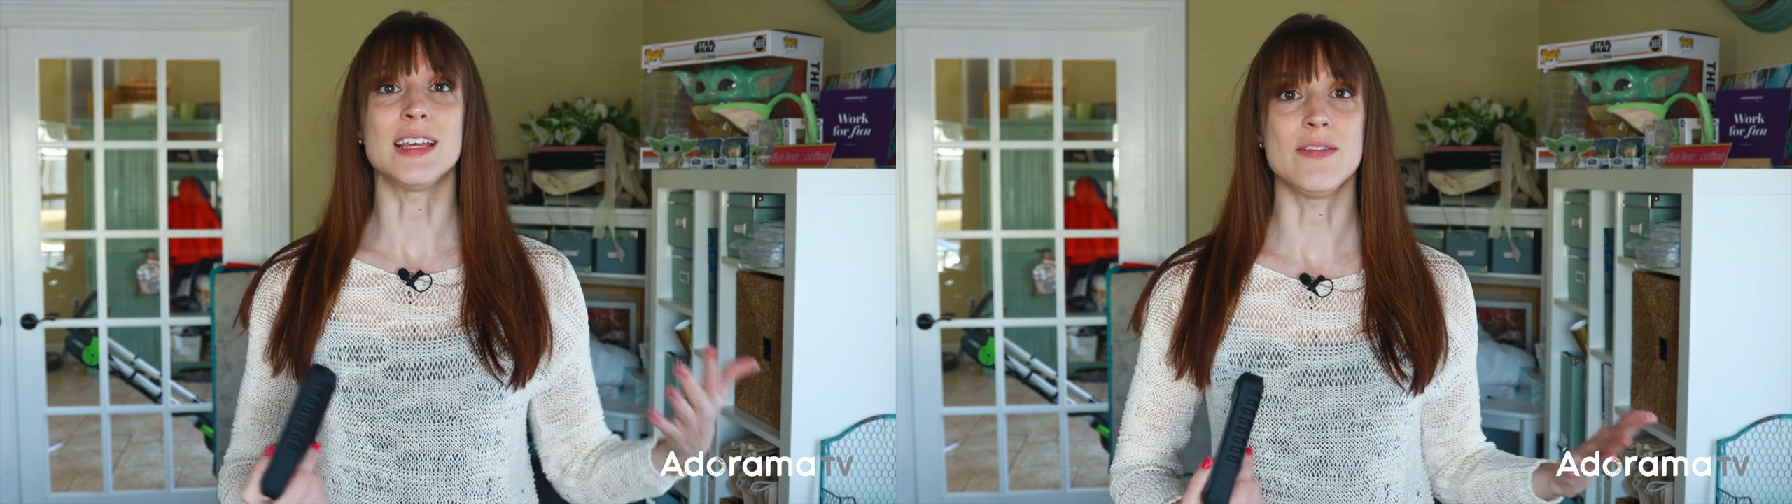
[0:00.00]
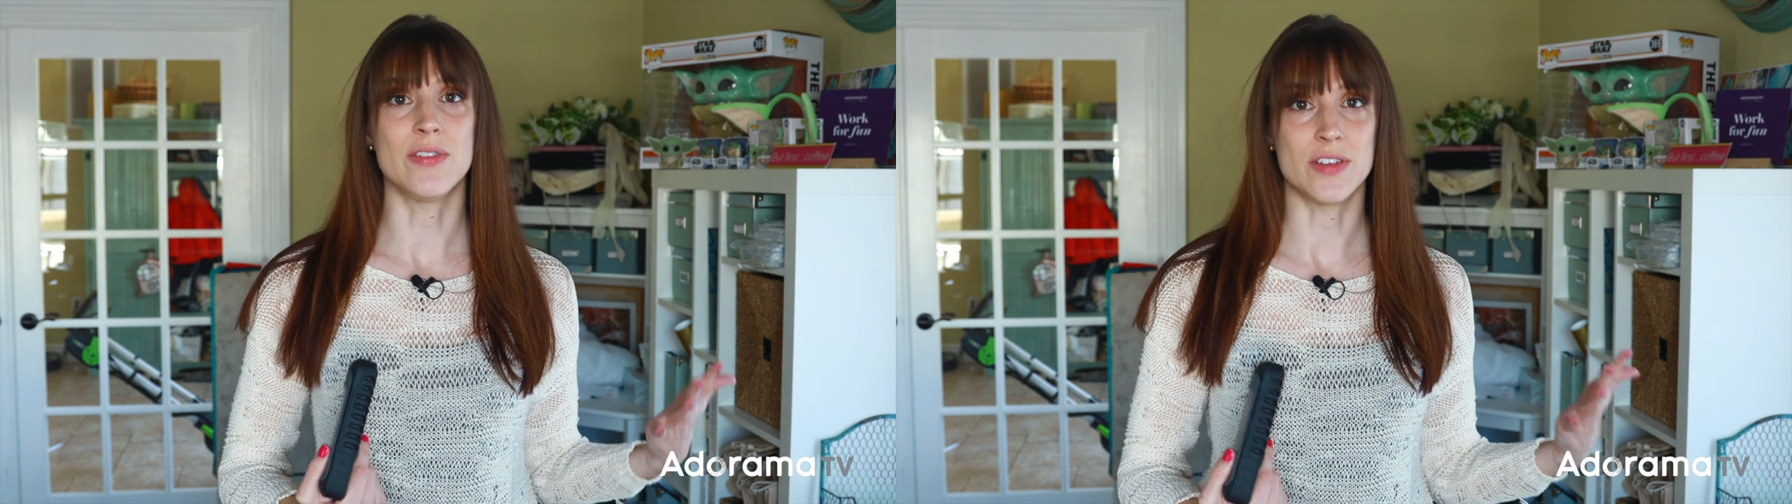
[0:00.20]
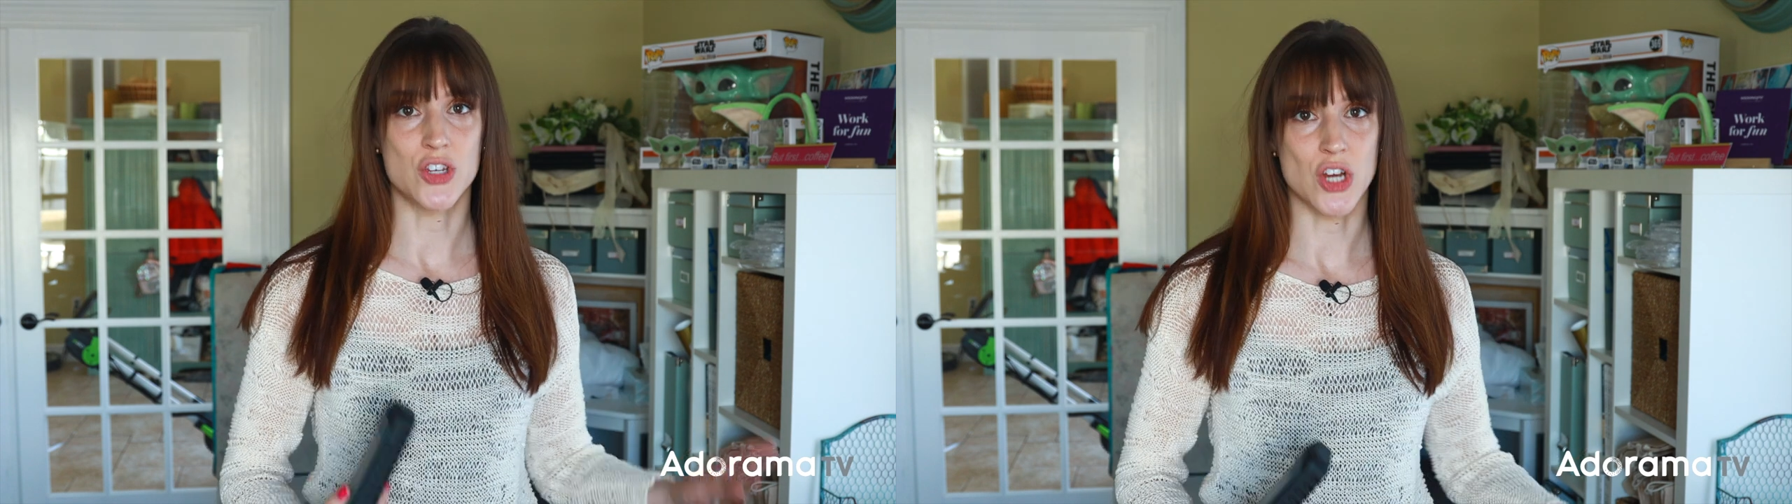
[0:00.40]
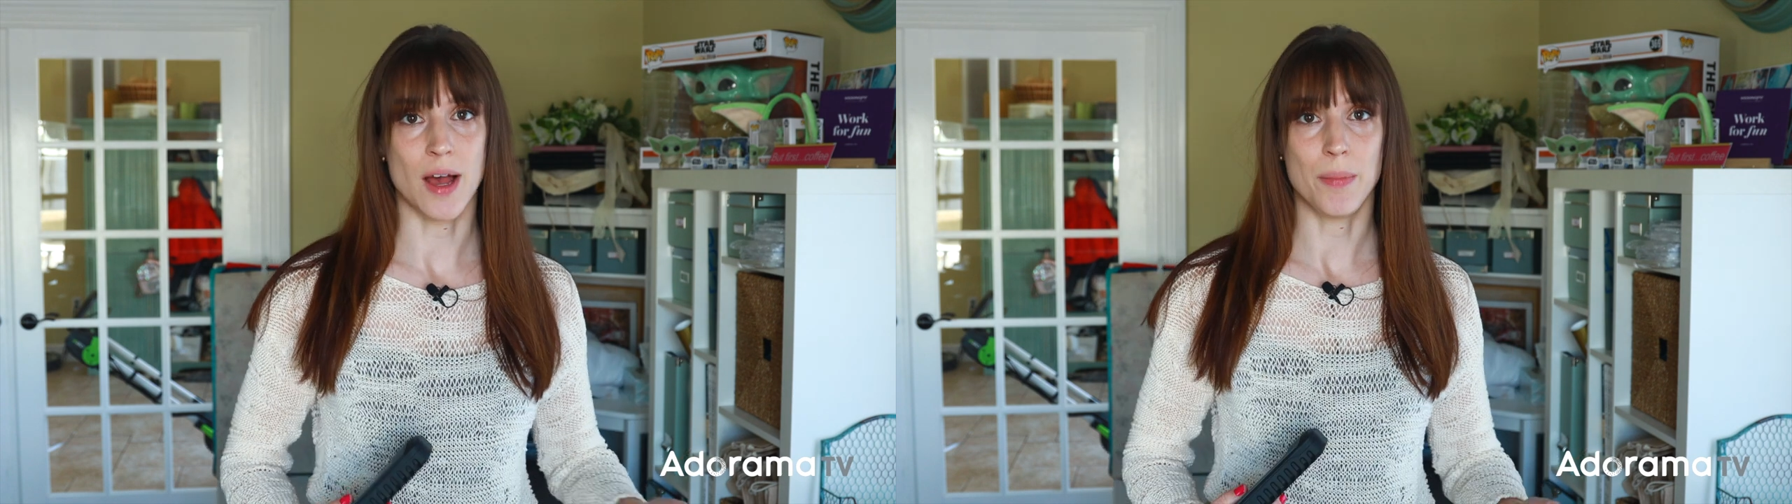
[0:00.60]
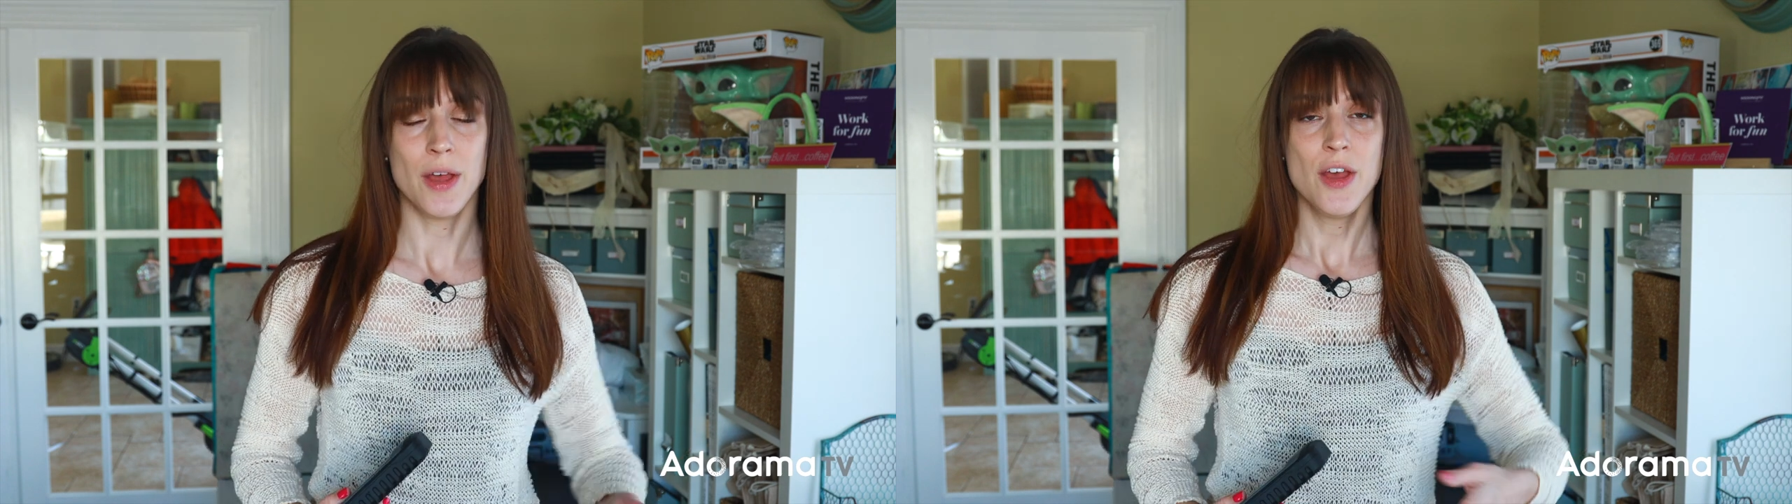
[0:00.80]
leave the
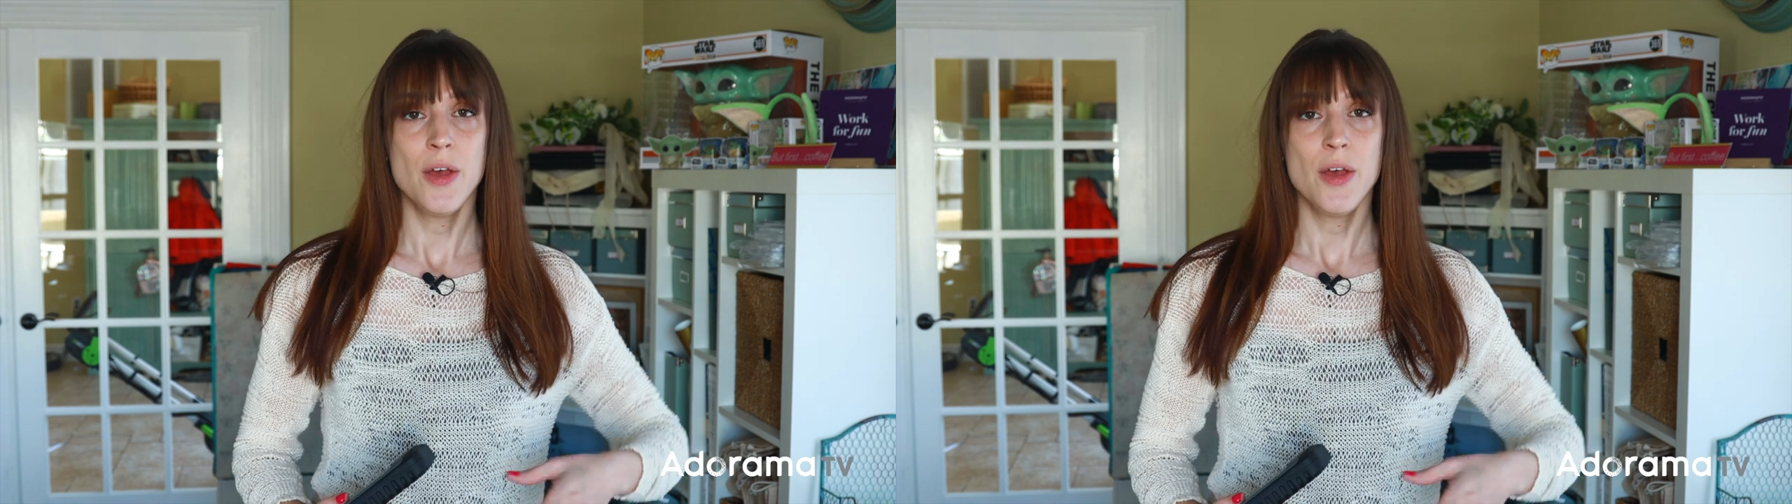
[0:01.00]
job.